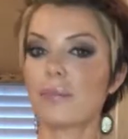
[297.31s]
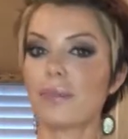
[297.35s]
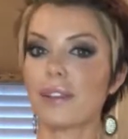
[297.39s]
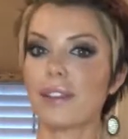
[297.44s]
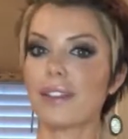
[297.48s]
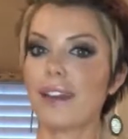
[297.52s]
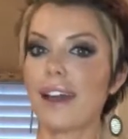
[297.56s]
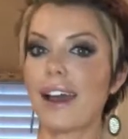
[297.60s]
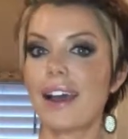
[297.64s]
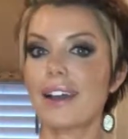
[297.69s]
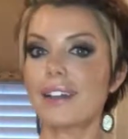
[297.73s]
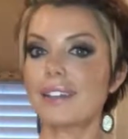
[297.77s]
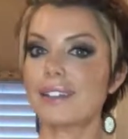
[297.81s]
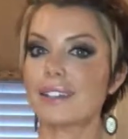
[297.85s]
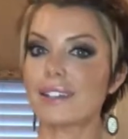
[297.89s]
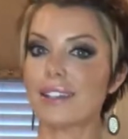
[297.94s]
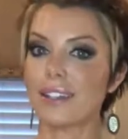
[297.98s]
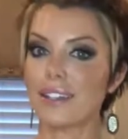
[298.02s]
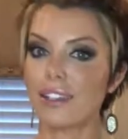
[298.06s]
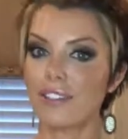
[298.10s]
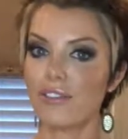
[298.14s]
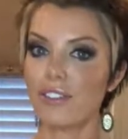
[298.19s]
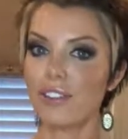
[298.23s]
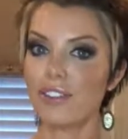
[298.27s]
that has 10 to
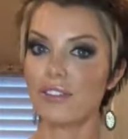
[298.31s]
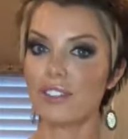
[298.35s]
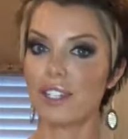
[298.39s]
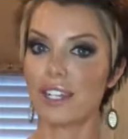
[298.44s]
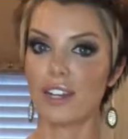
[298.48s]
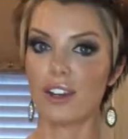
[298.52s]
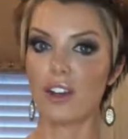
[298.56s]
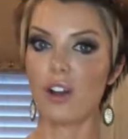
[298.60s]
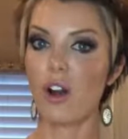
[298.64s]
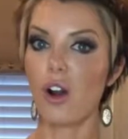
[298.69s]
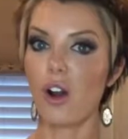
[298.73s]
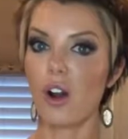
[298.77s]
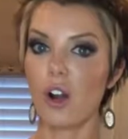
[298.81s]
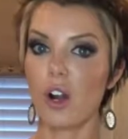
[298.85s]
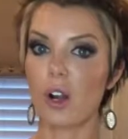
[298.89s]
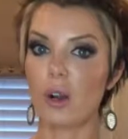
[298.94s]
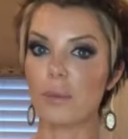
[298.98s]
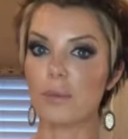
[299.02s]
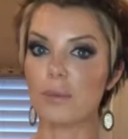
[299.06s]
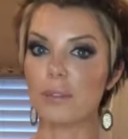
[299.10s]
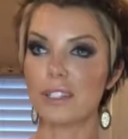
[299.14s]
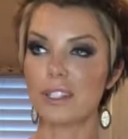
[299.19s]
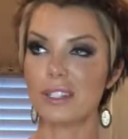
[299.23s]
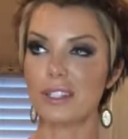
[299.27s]
15
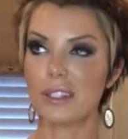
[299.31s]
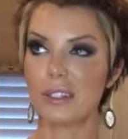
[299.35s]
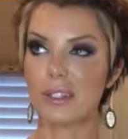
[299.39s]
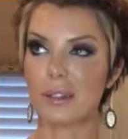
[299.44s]
carbs